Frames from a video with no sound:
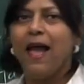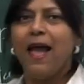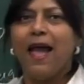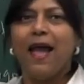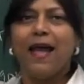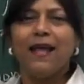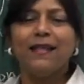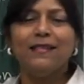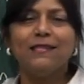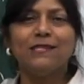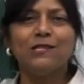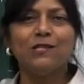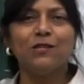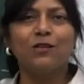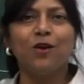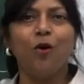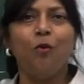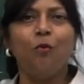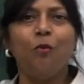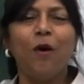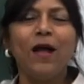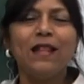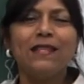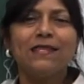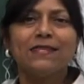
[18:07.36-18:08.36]
hence you
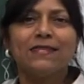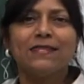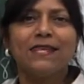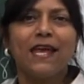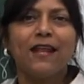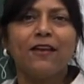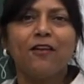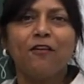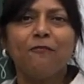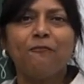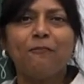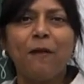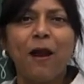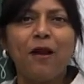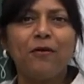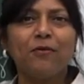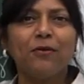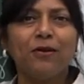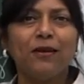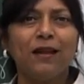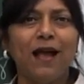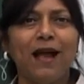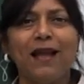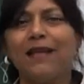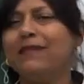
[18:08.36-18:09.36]
got one set of
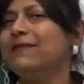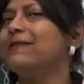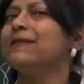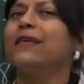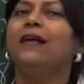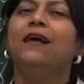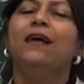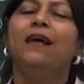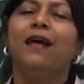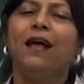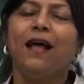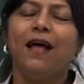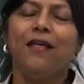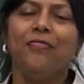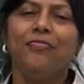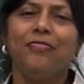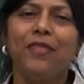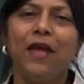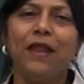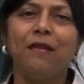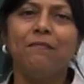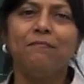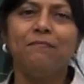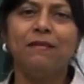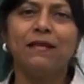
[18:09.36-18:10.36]
parallel lines, and
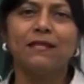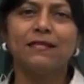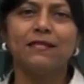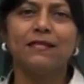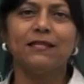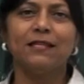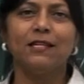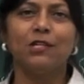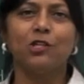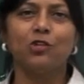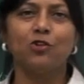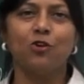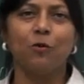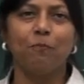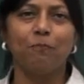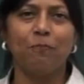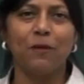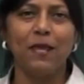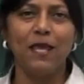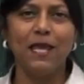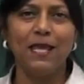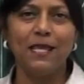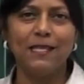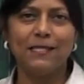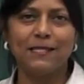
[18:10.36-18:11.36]
that makes it a
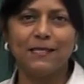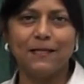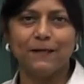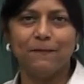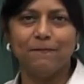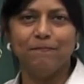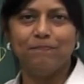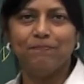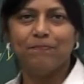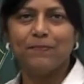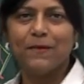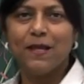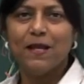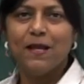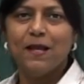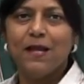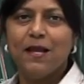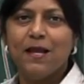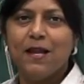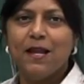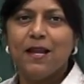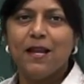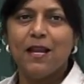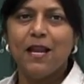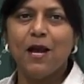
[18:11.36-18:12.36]
trapezium.
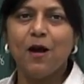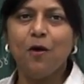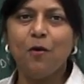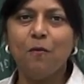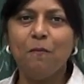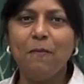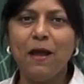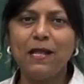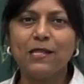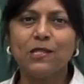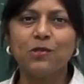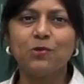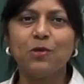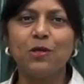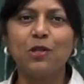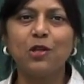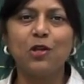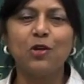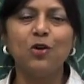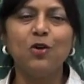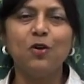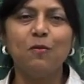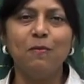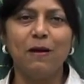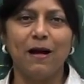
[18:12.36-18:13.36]
Now, maths with
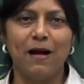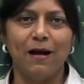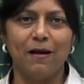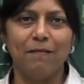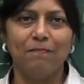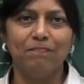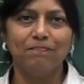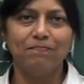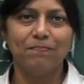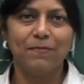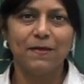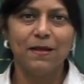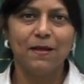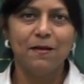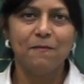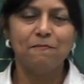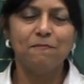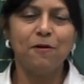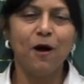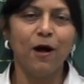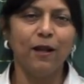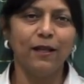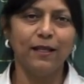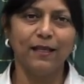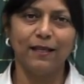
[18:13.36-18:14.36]
Kumar,
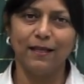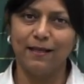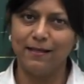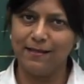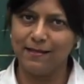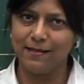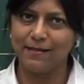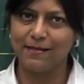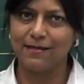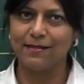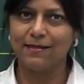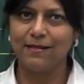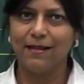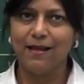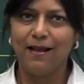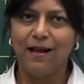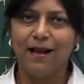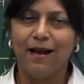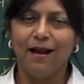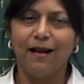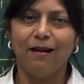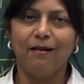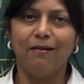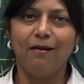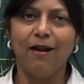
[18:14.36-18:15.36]
polygons,
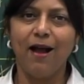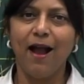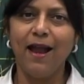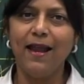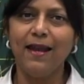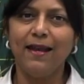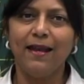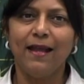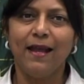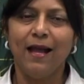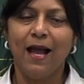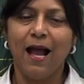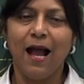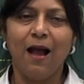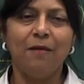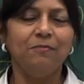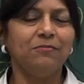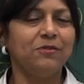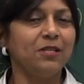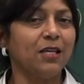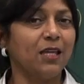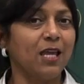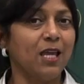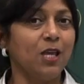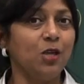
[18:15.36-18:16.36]
all right? I'm
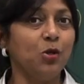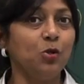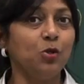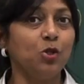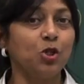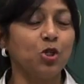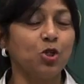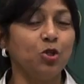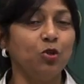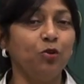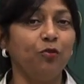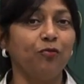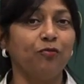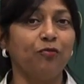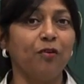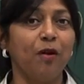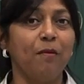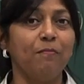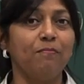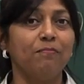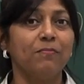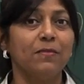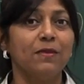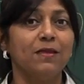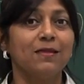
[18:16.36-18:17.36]
taking you through
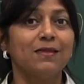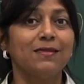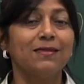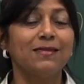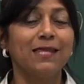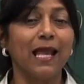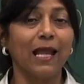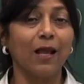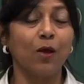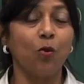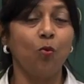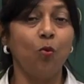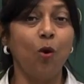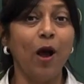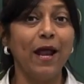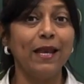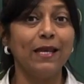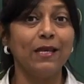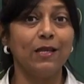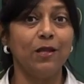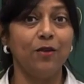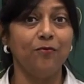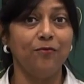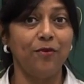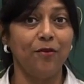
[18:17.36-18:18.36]
from sec
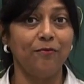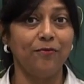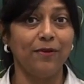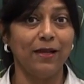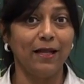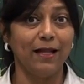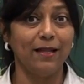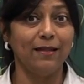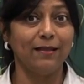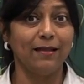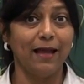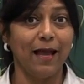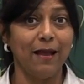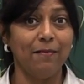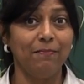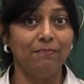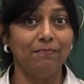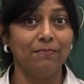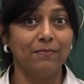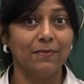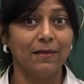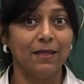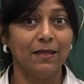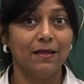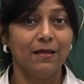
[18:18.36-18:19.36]
one, if you have learned that.